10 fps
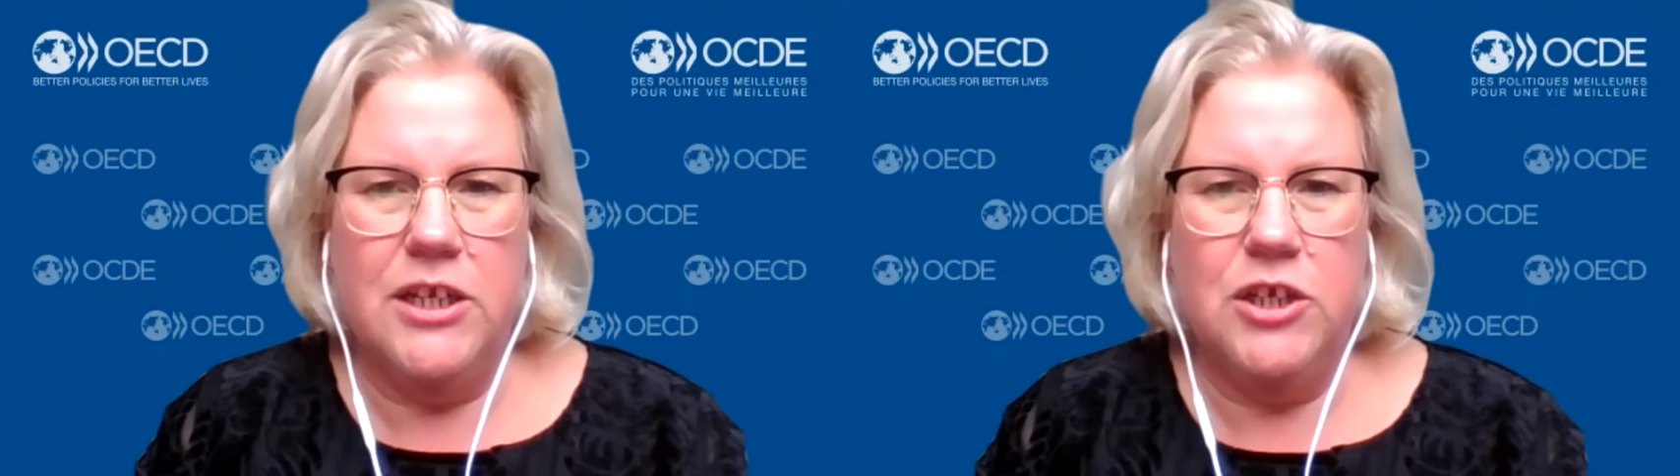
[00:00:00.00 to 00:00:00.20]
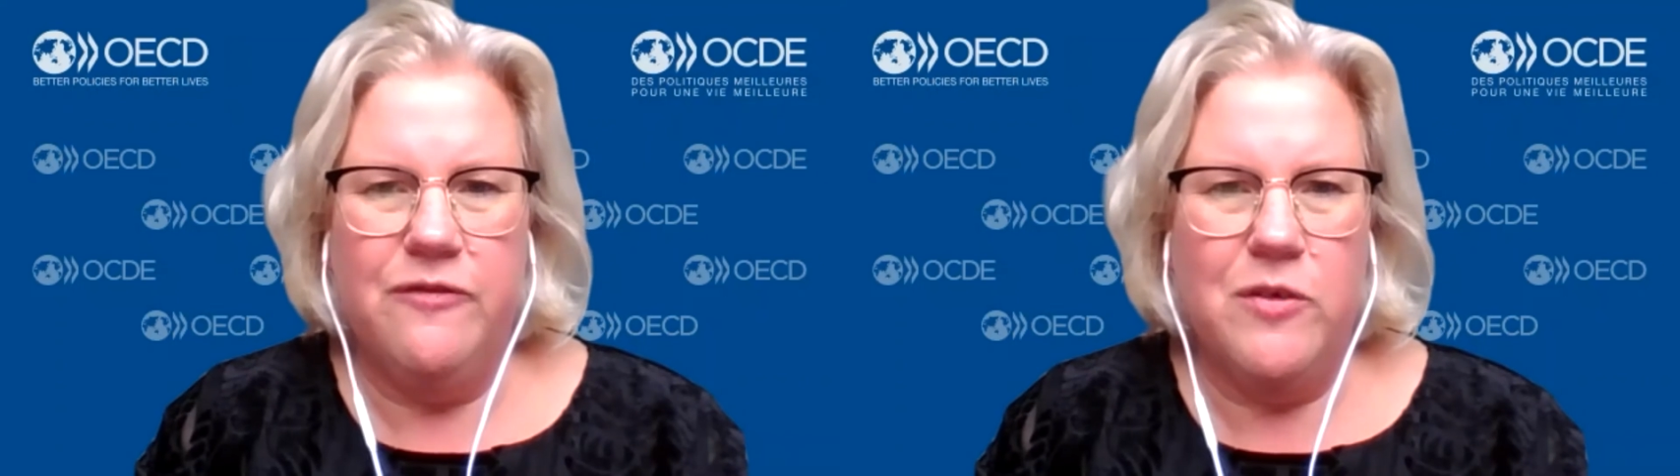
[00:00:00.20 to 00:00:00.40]

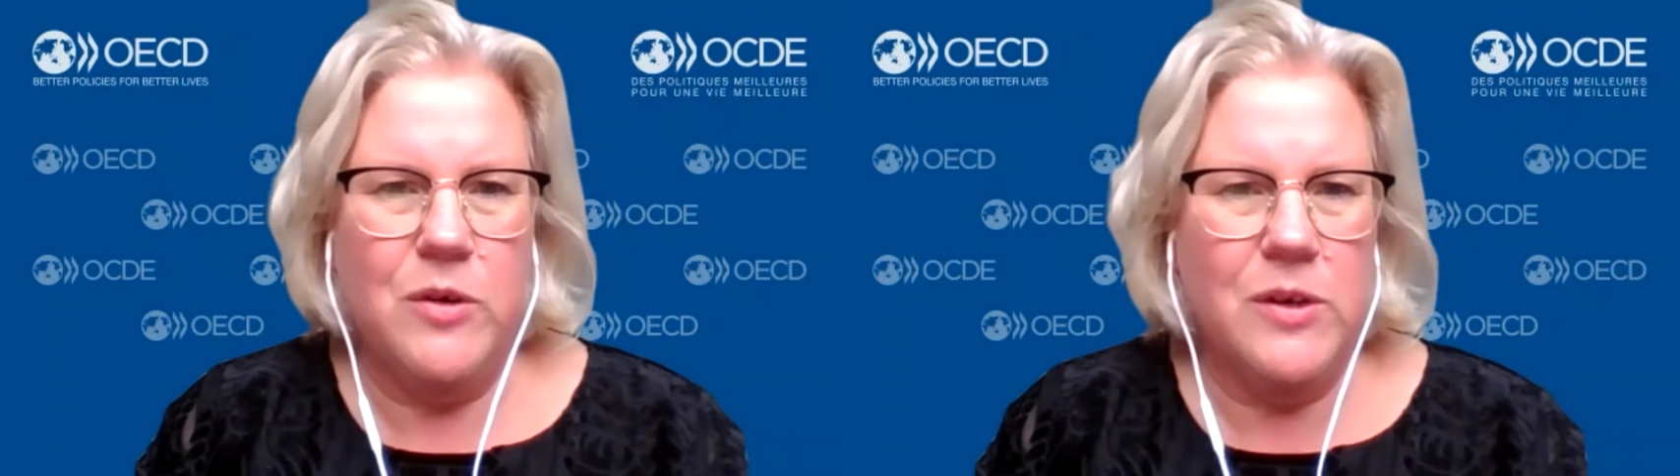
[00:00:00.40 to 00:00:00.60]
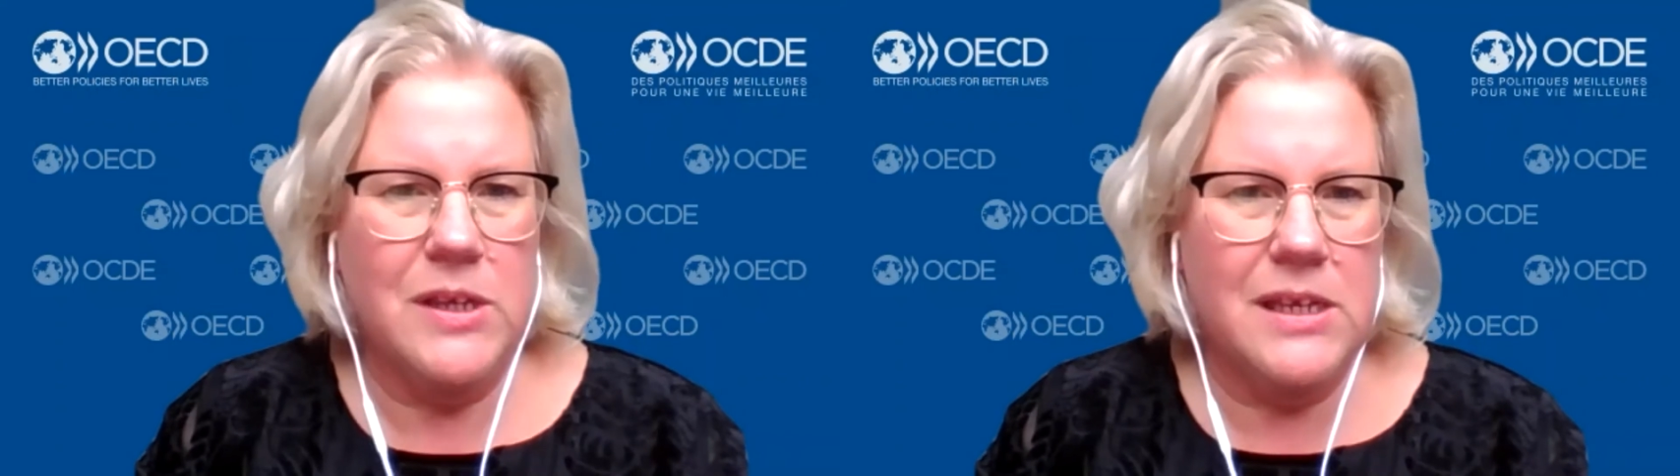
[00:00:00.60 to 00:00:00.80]
for more
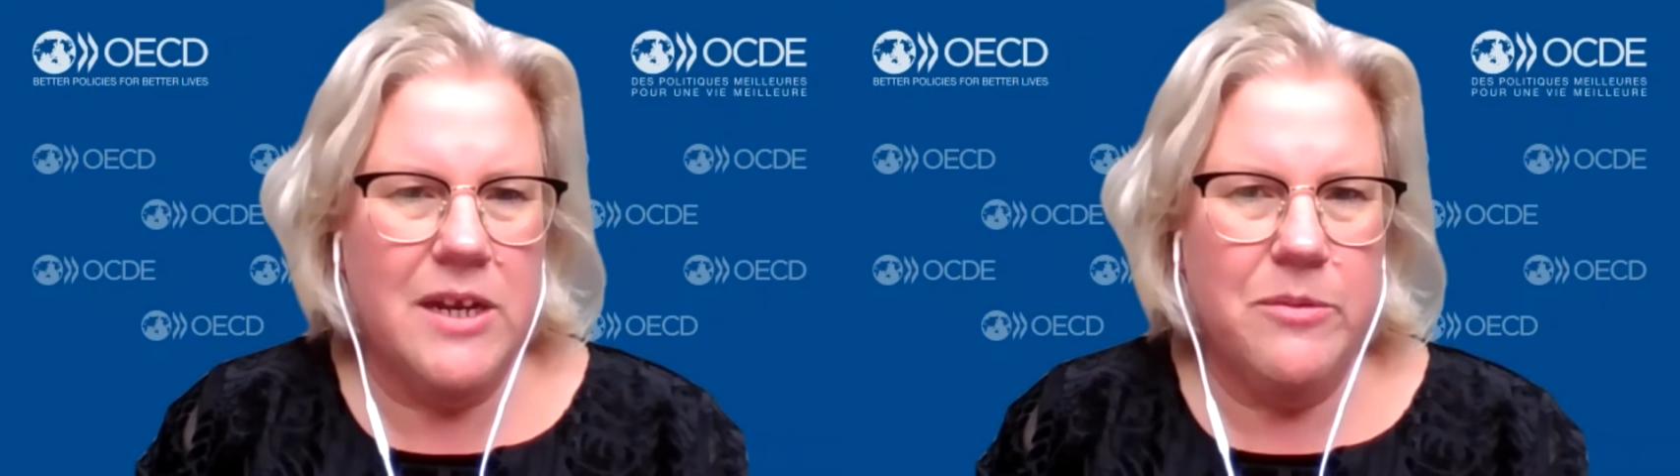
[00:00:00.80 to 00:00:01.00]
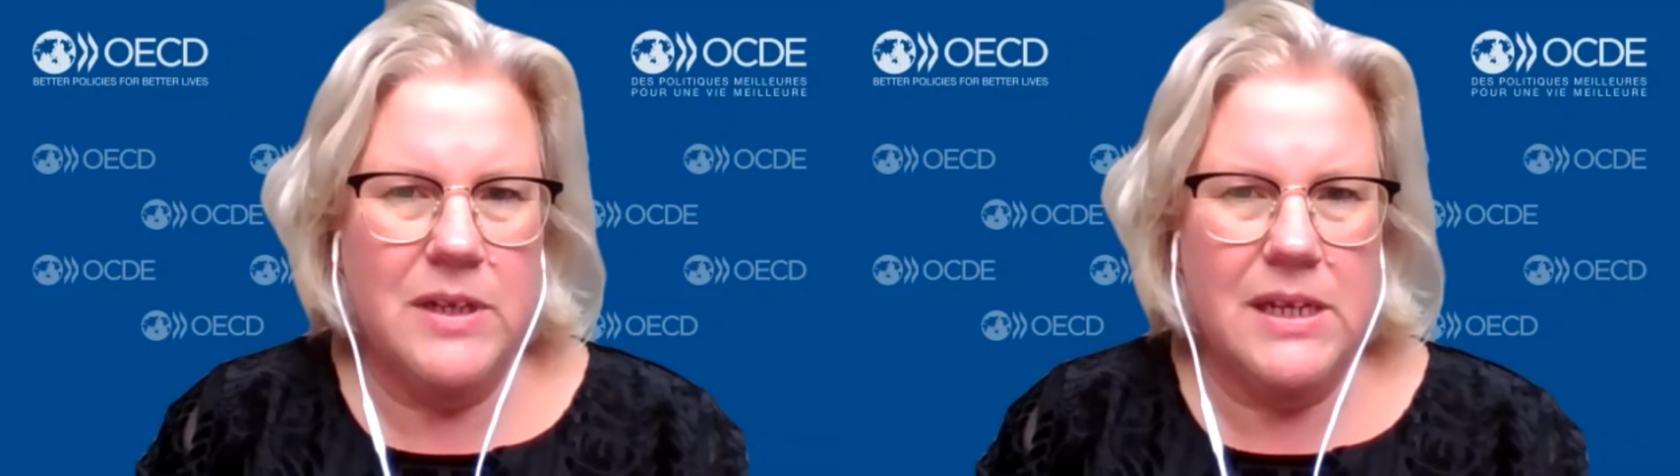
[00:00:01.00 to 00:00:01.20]

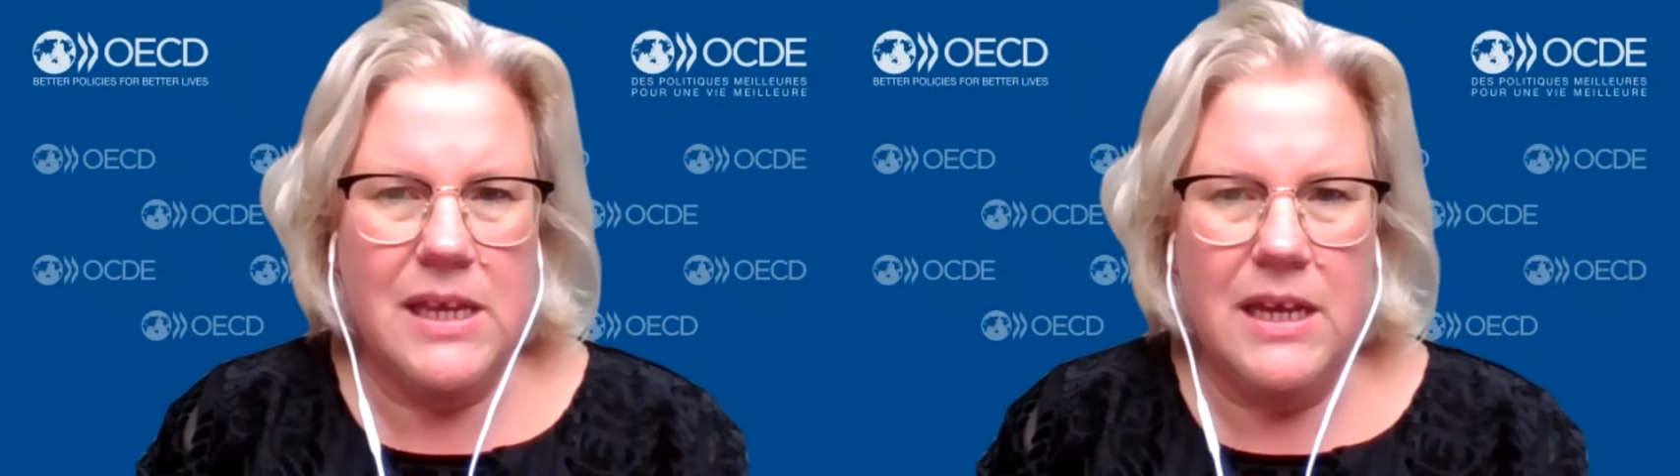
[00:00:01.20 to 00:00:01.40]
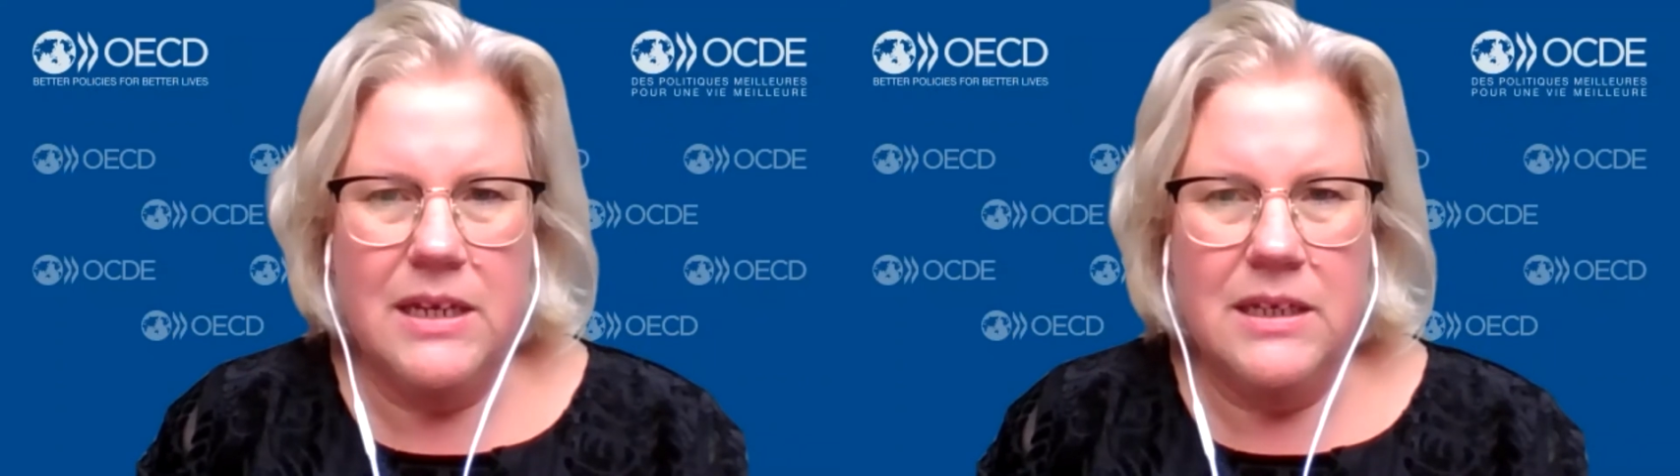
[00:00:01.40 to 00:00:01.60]
sustainable design?